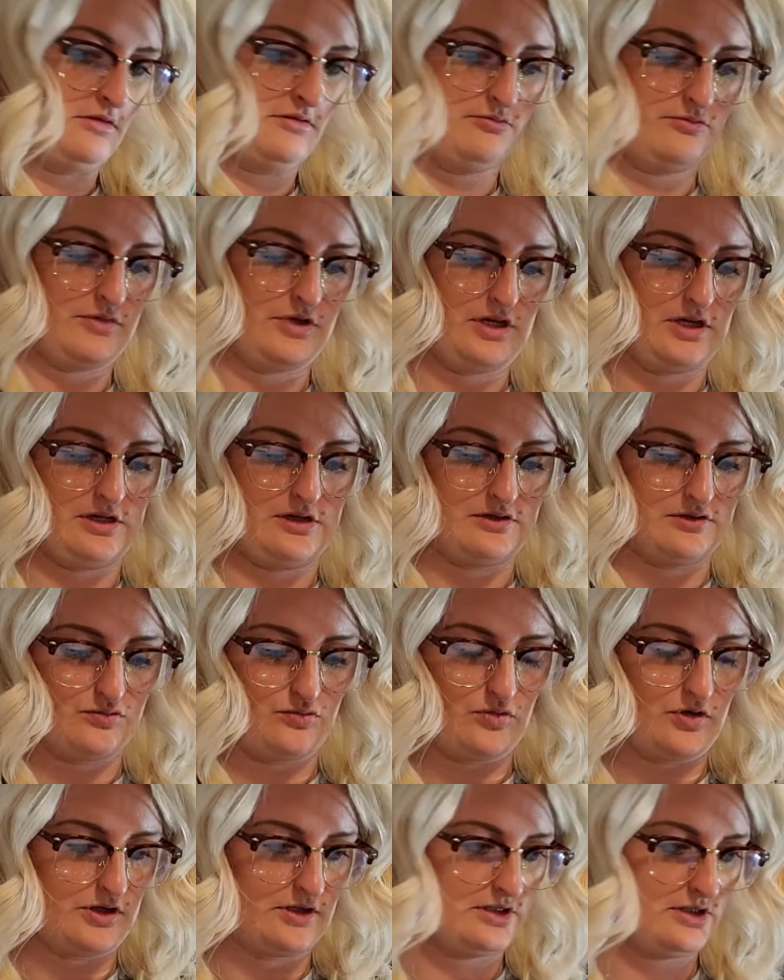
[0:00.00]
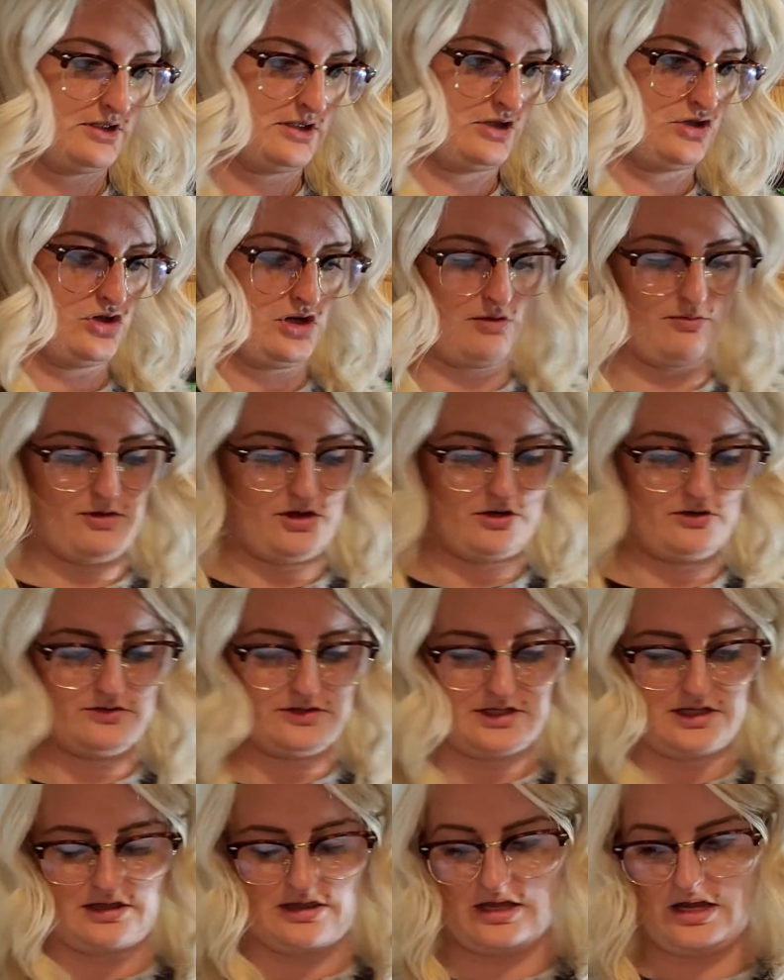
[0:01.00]
Because once the shea butter's
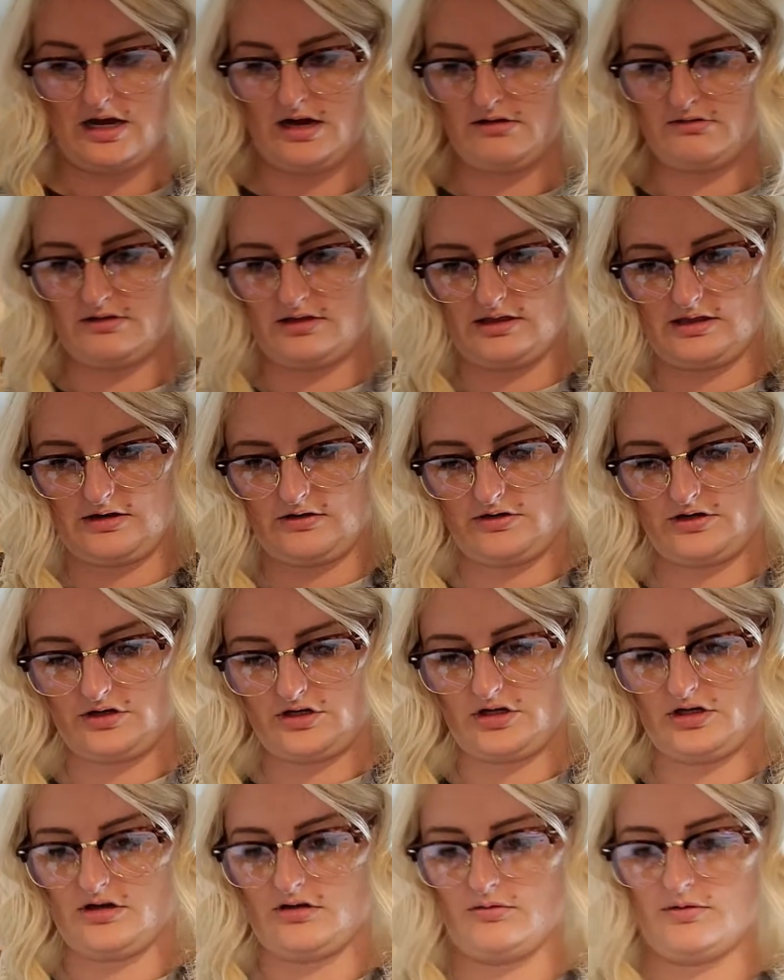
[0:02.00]
in there, then they're going to go